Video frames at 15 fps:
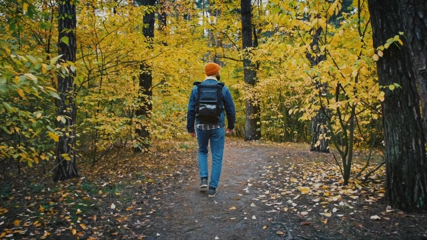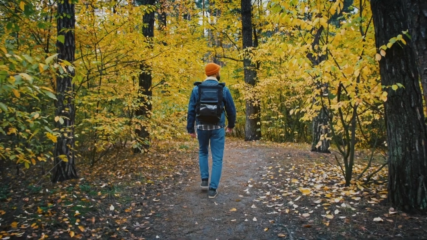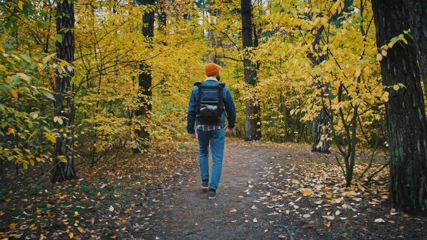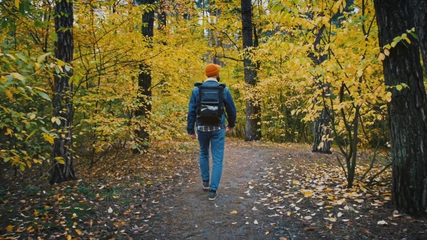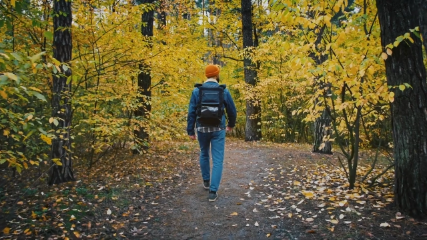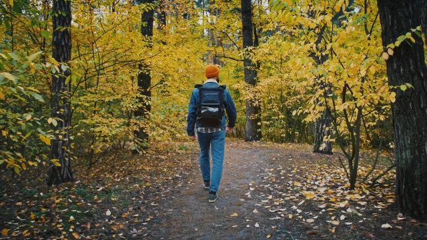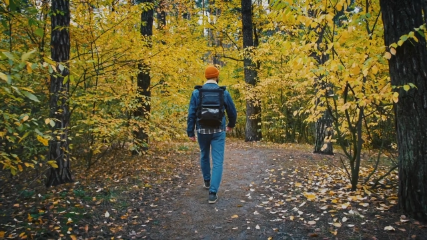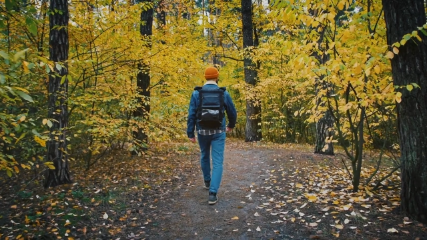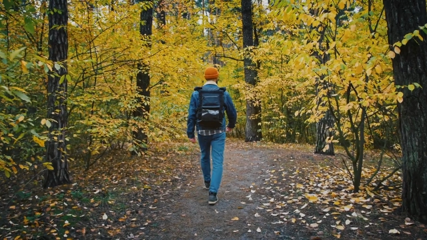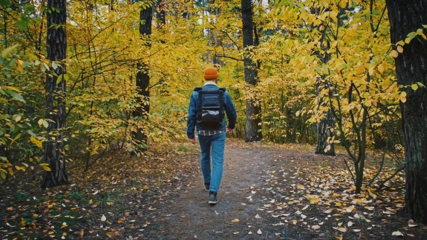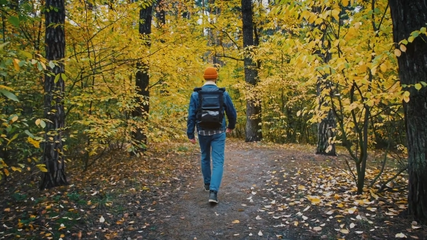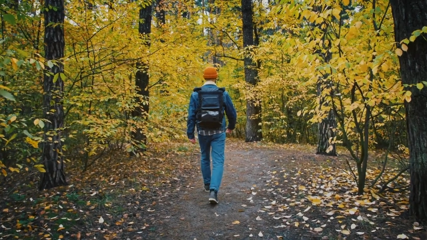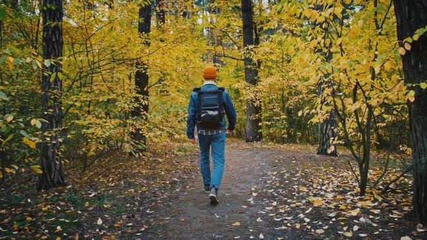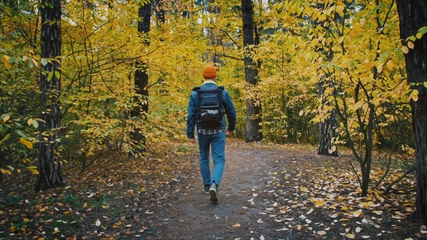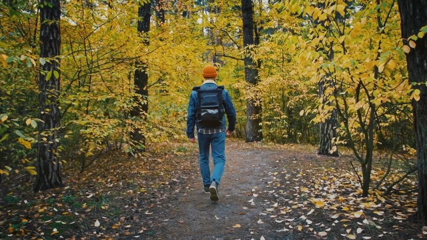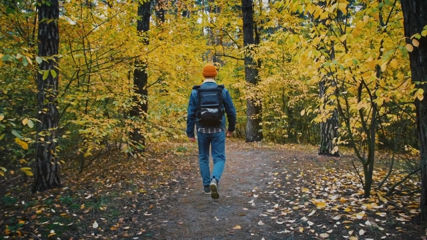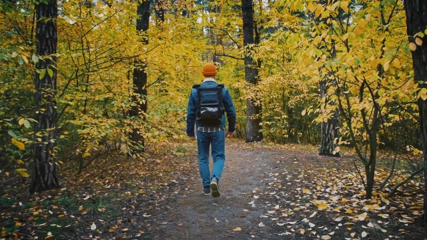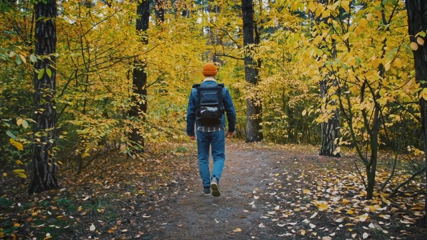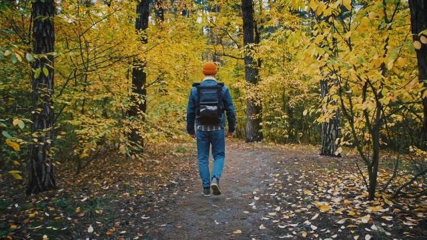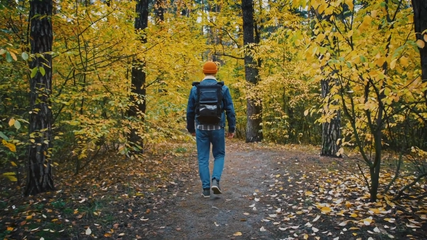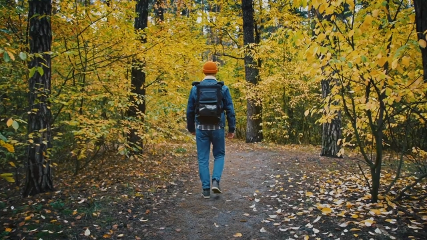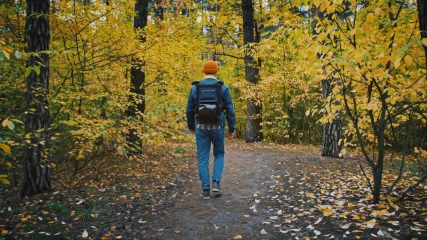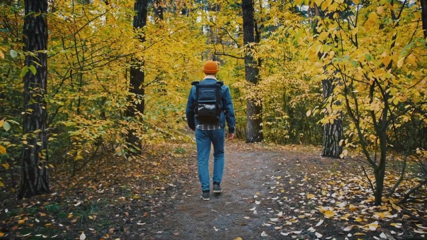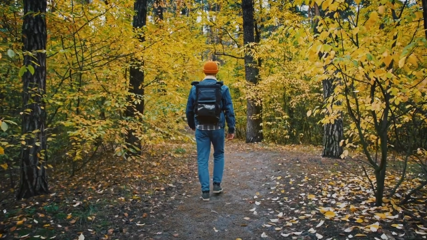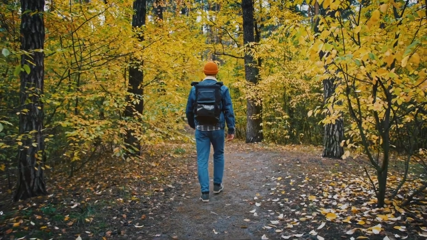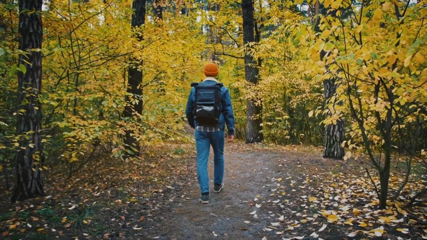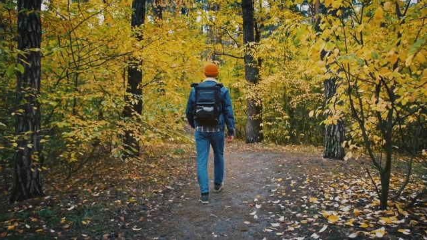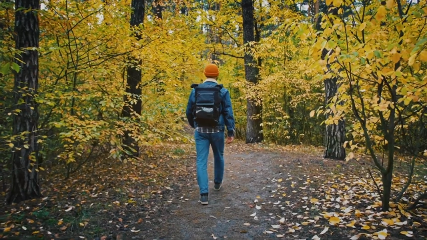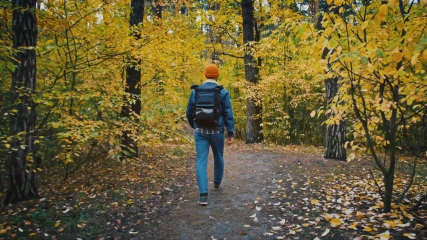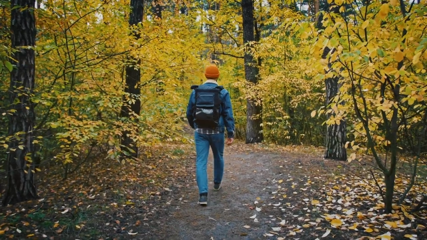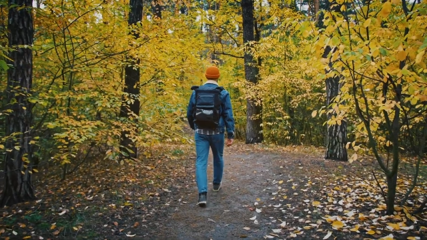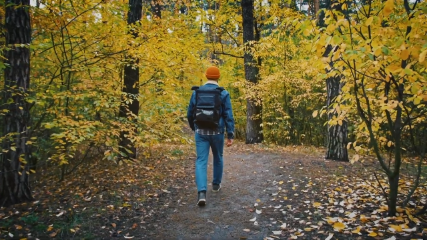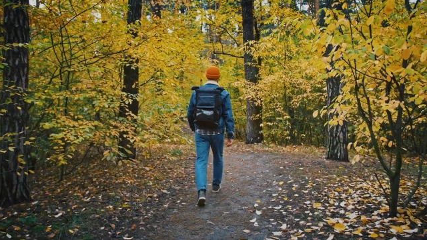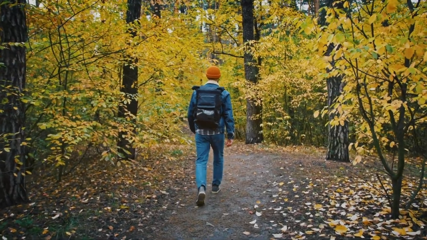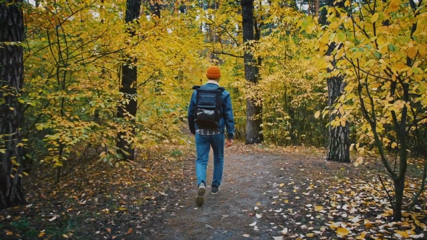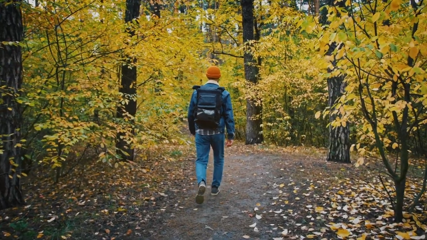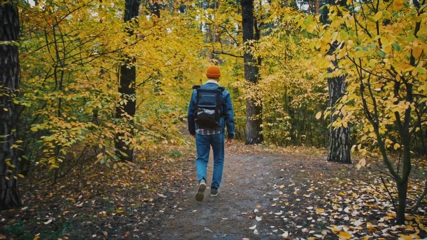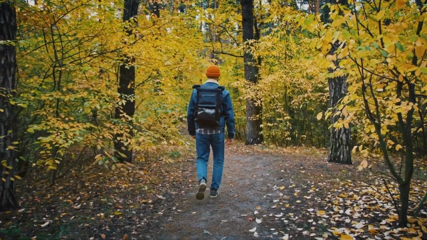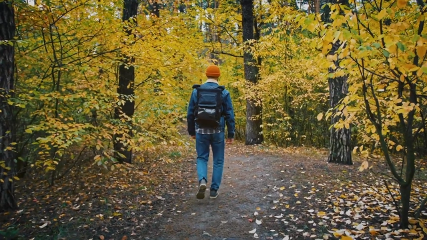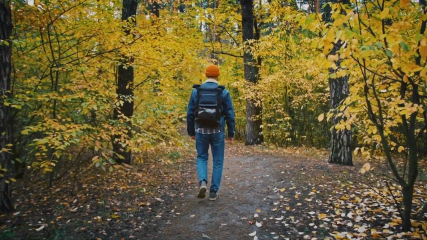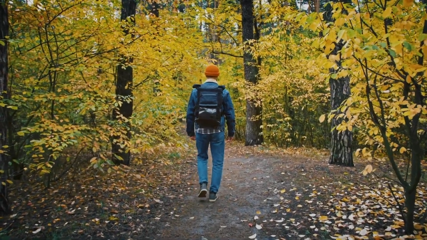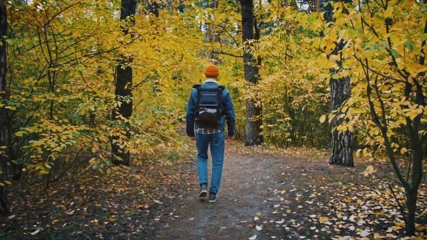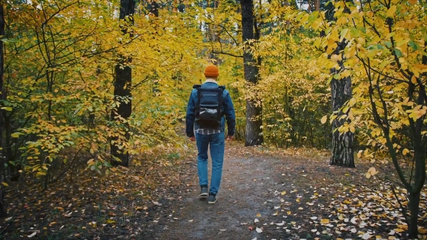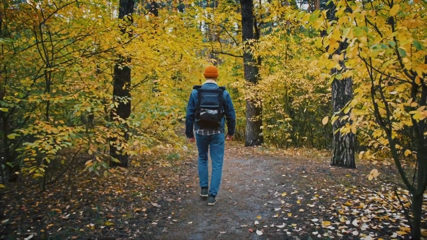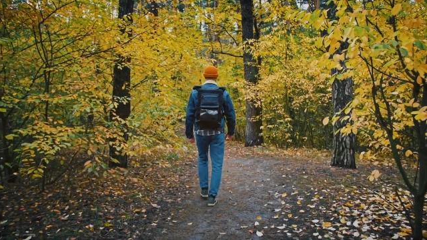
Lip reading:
Nobody's mouth can be seen.